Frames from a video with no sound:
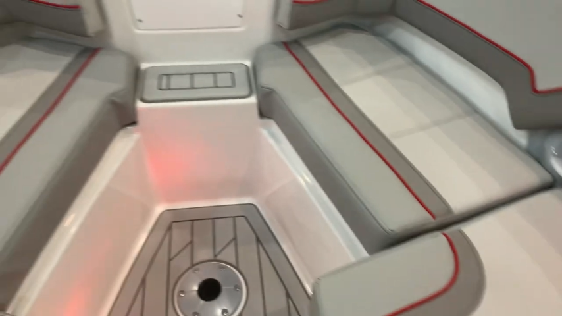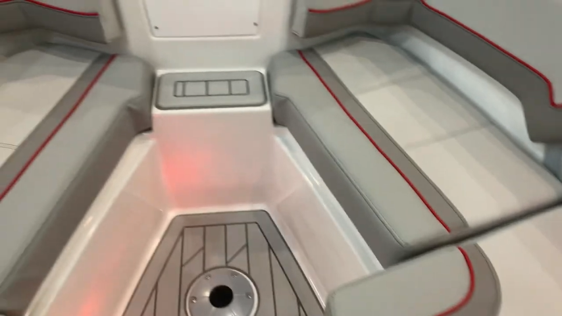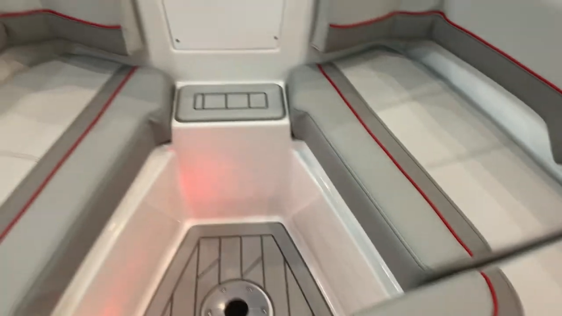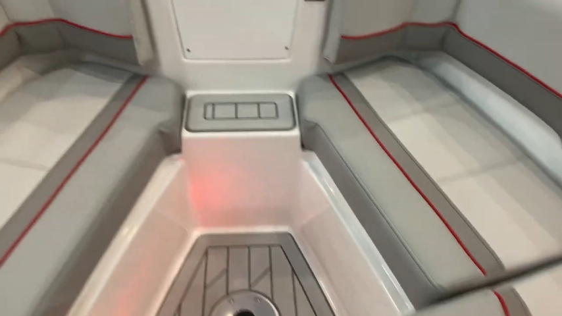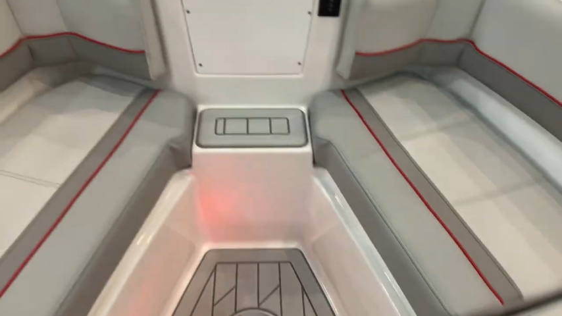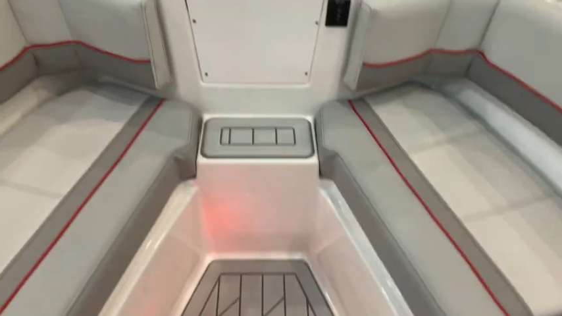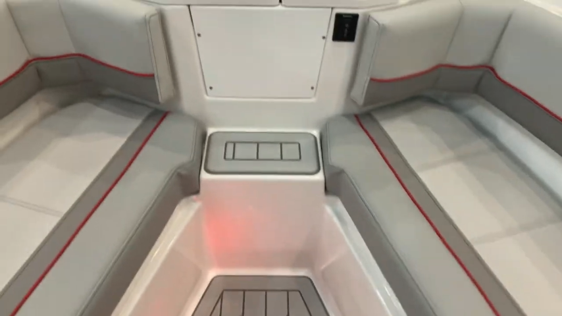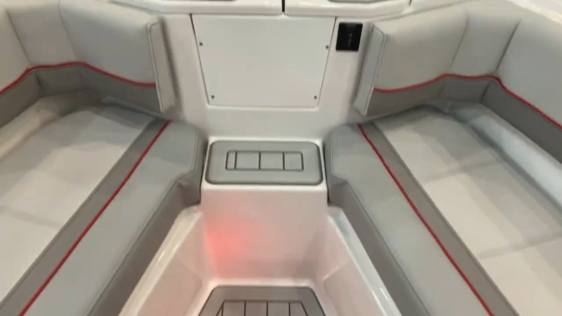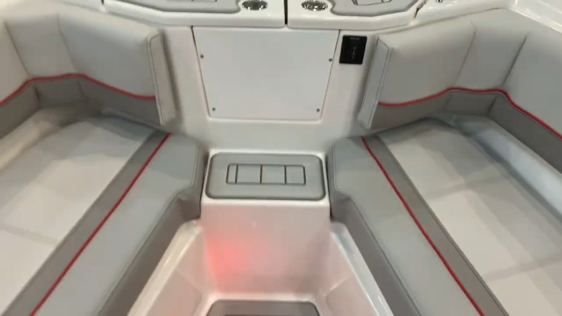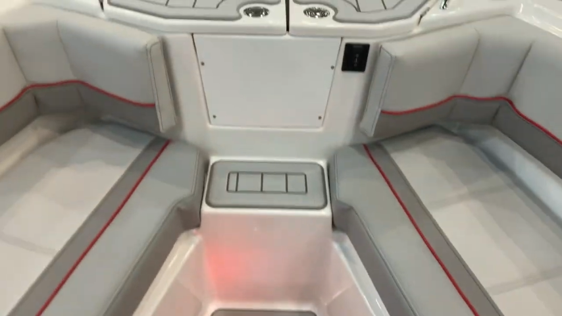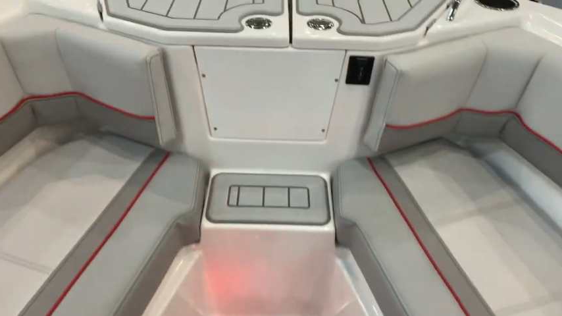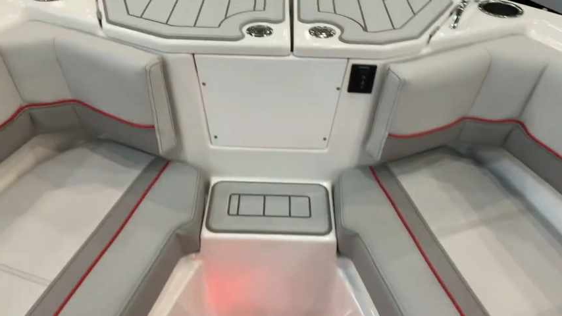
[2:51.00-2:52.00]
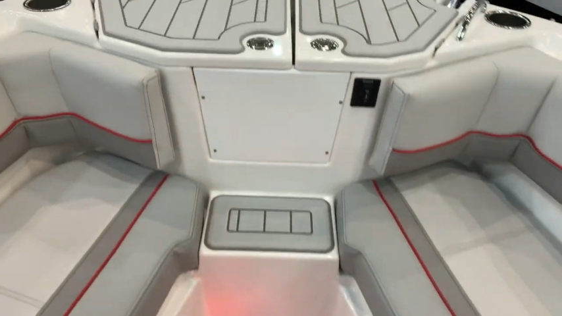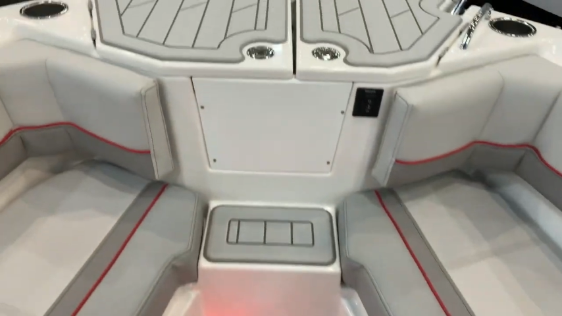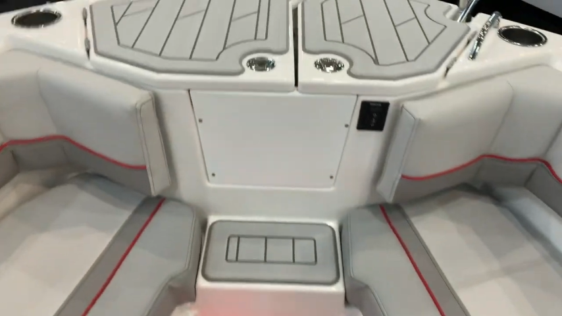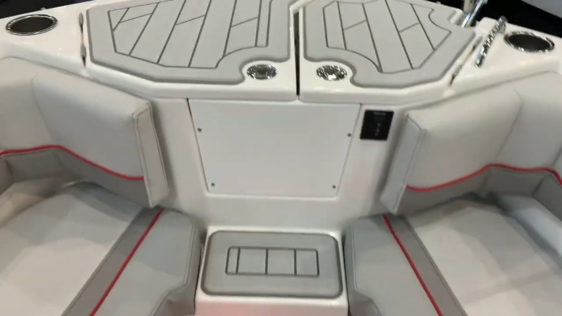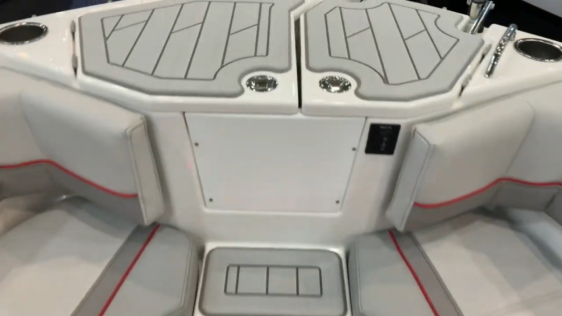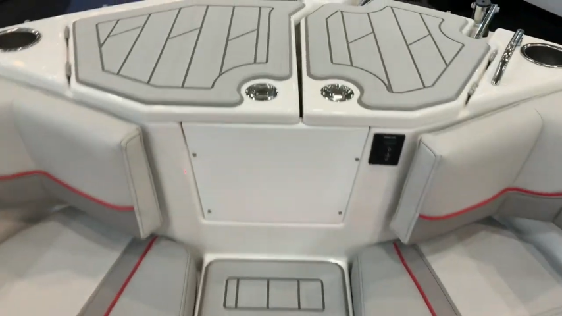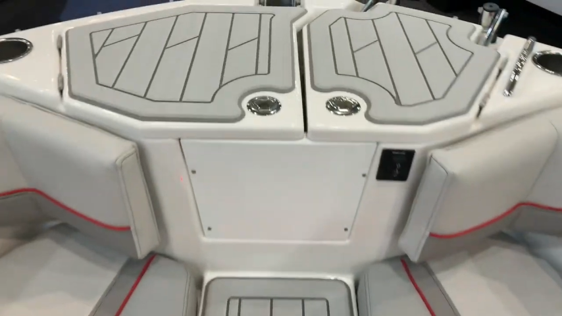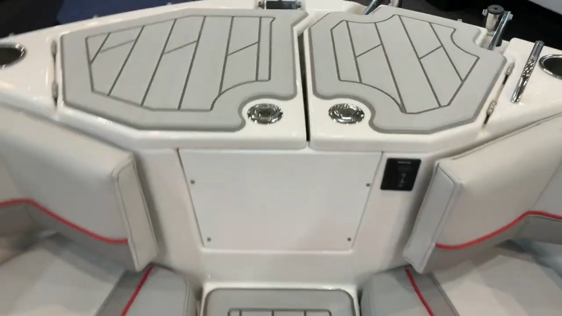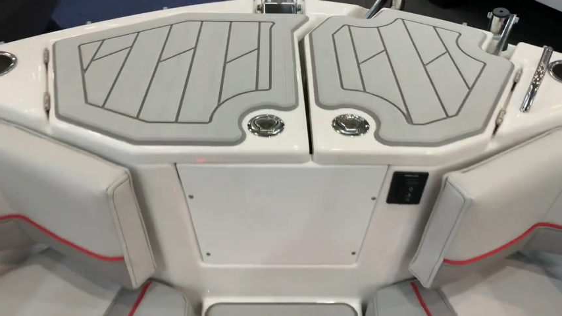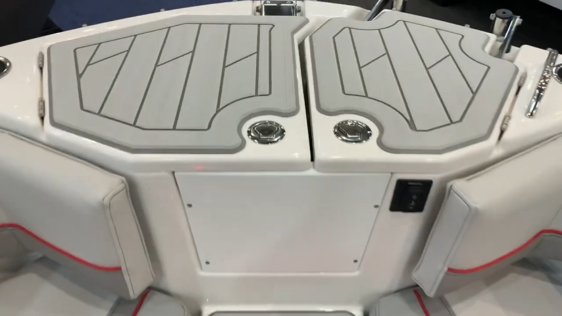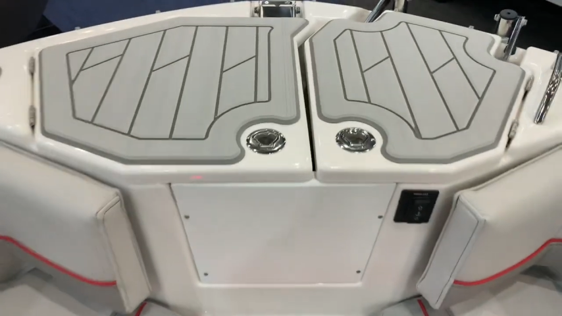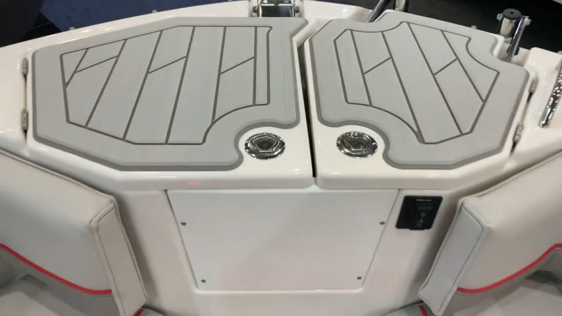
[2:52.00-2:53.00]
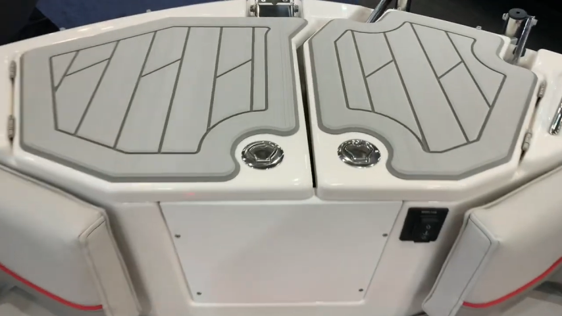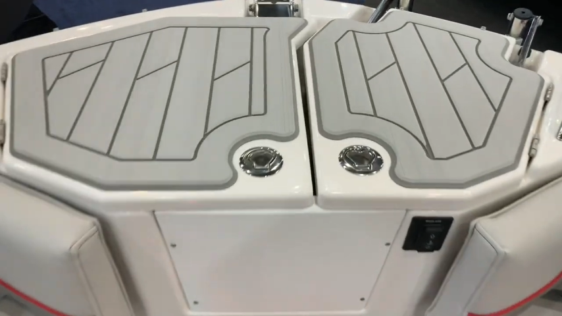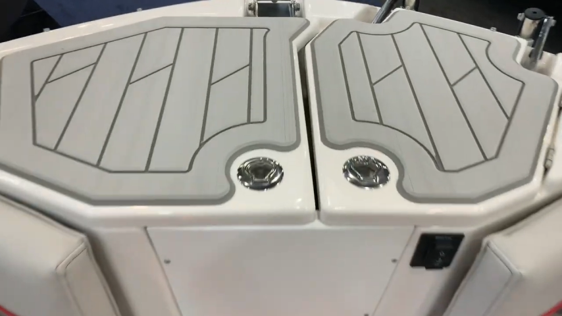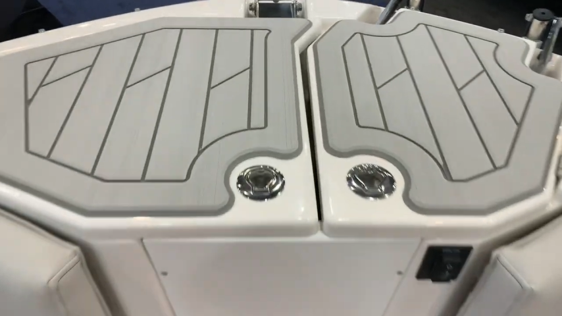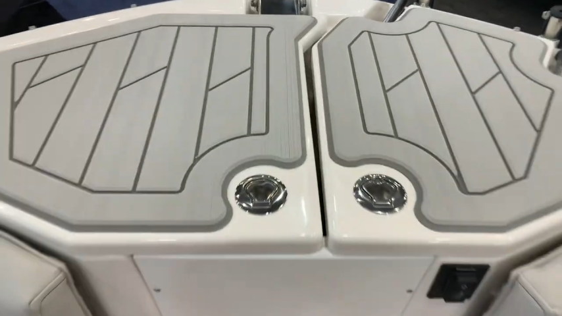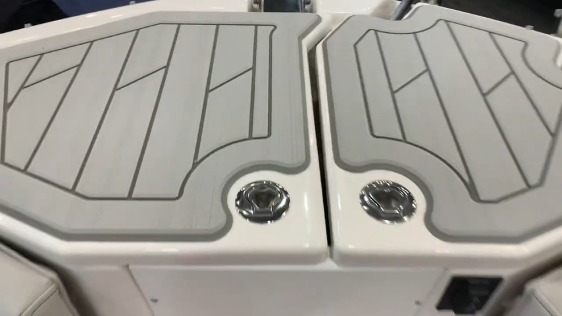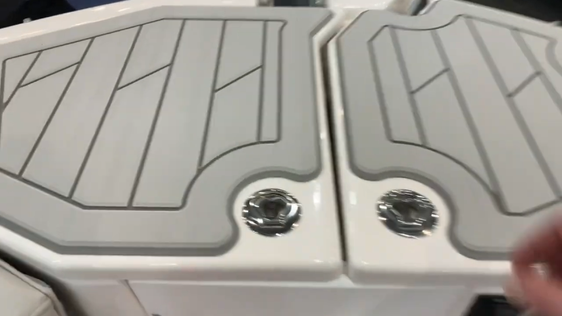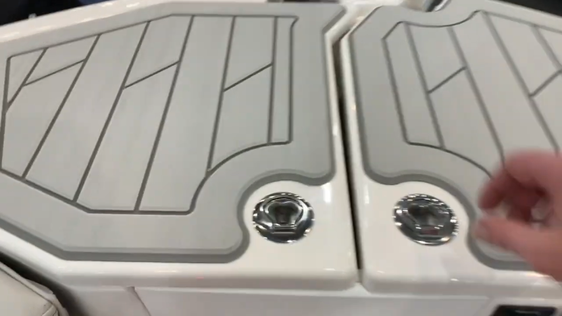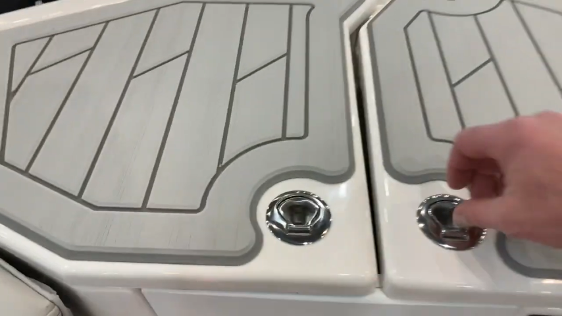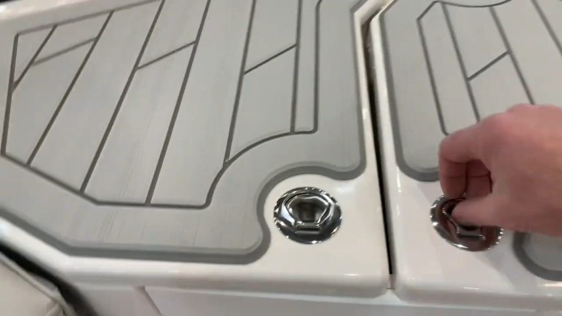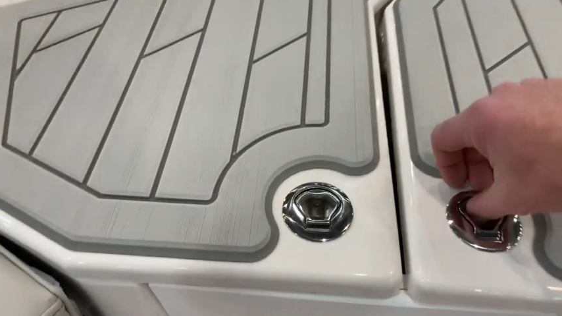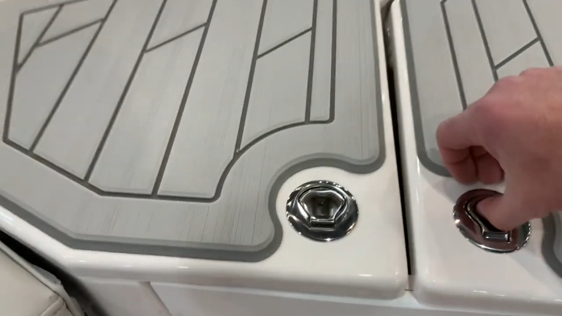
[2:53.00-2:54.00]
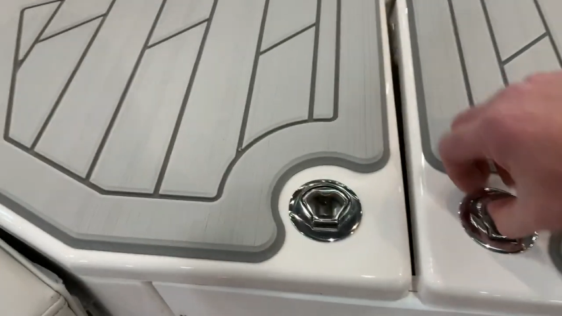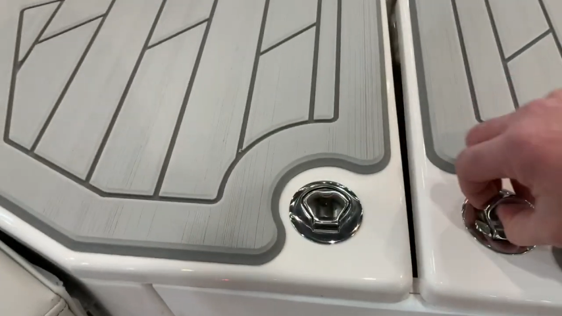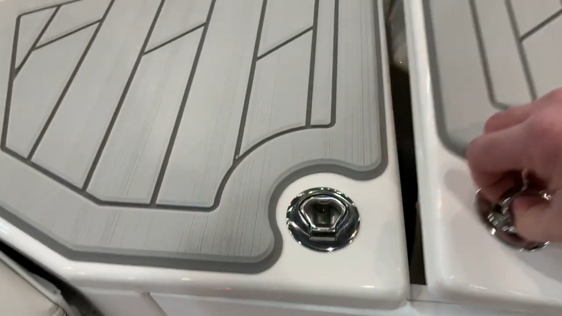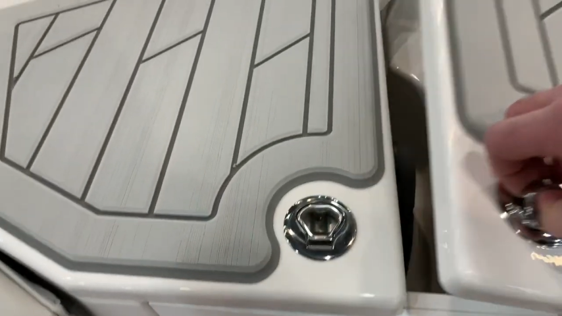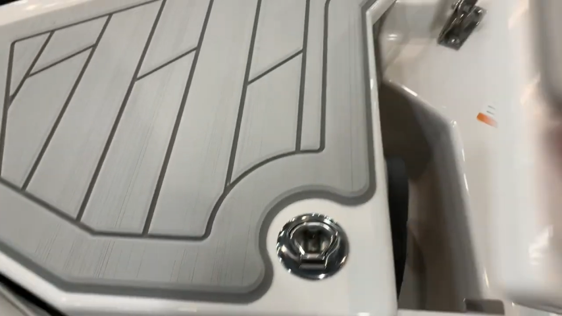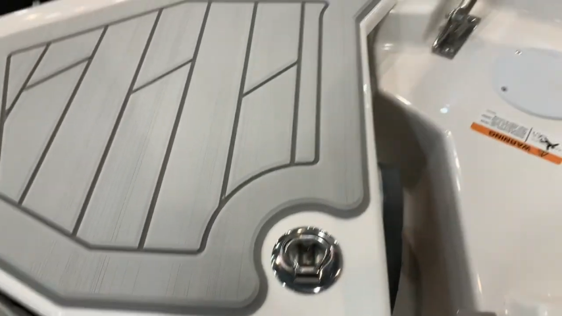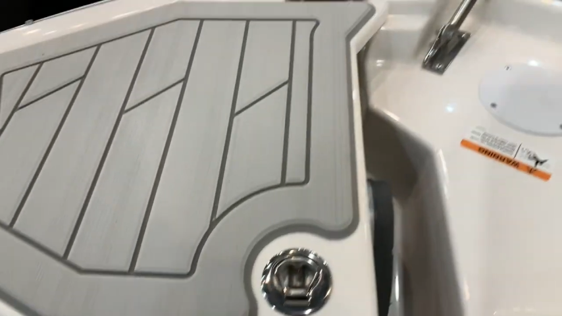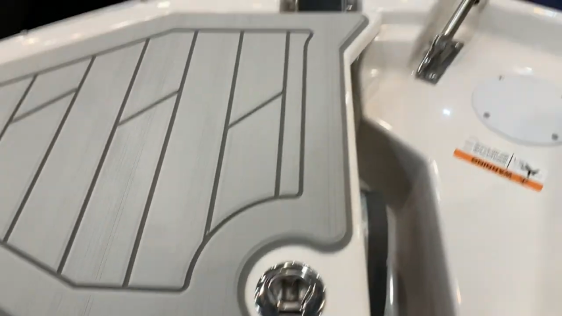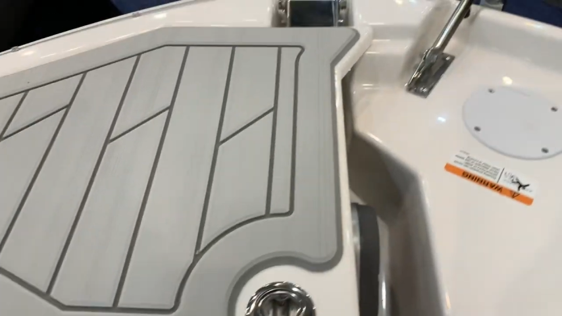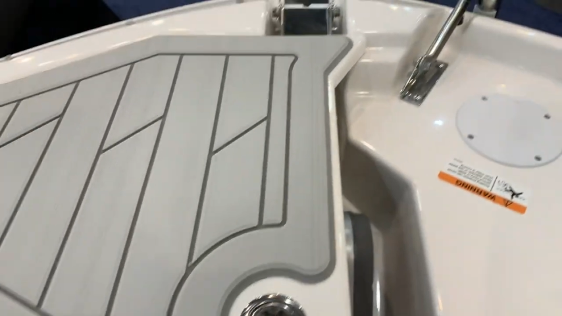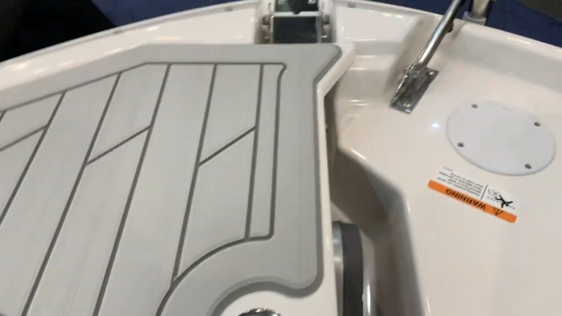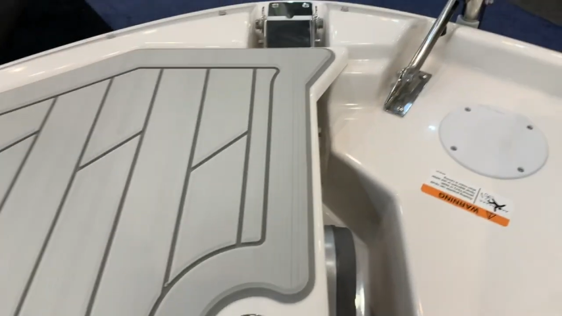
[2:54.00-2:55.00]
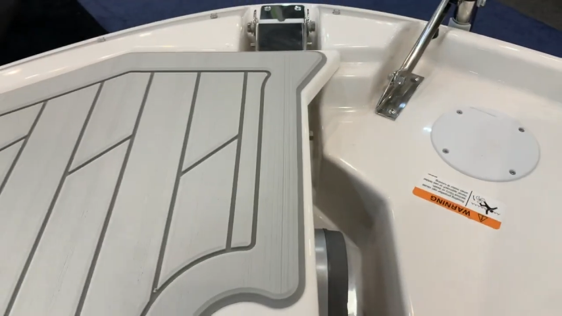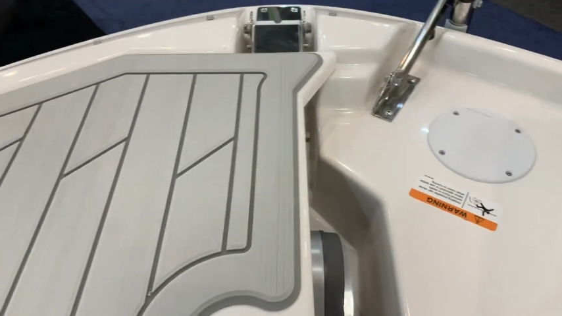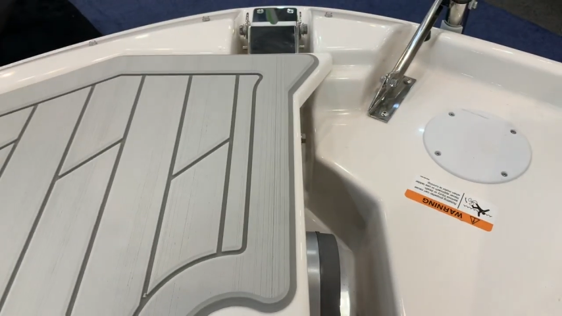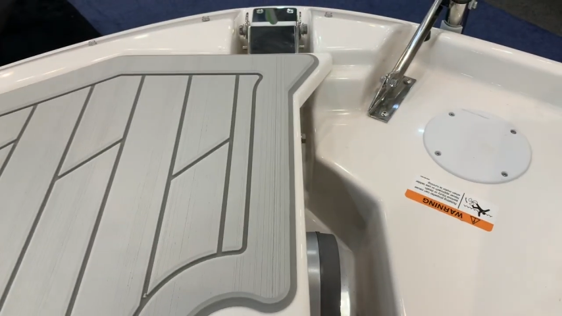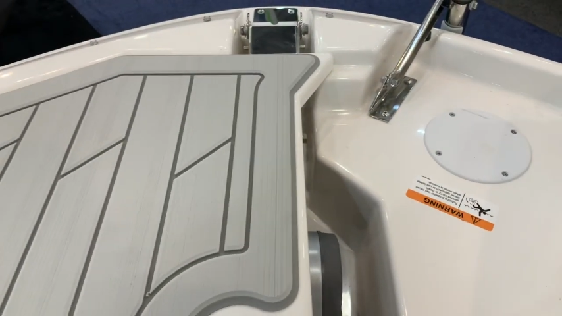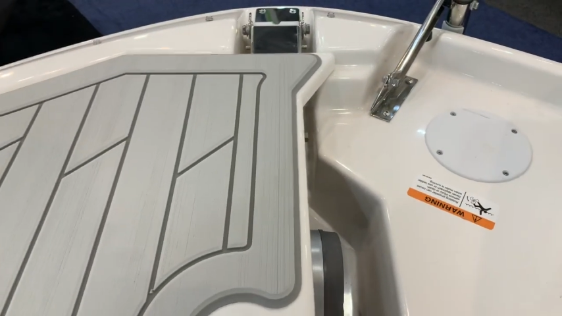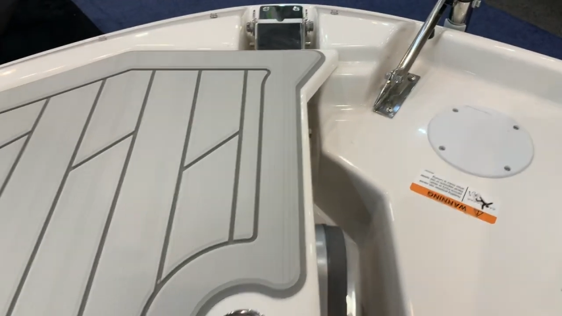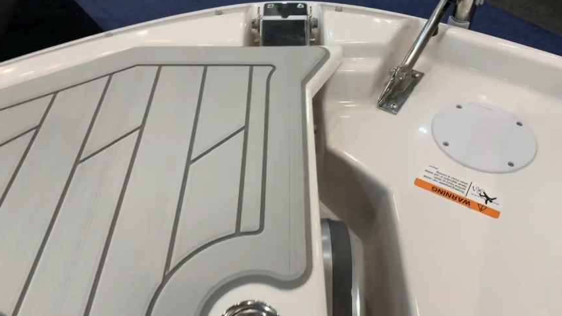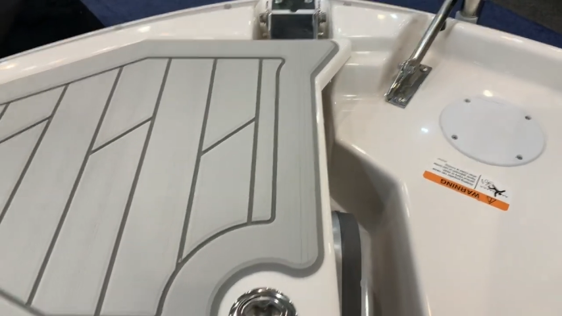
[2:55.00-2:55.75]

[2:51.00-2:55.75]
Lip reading: (no speaker visible)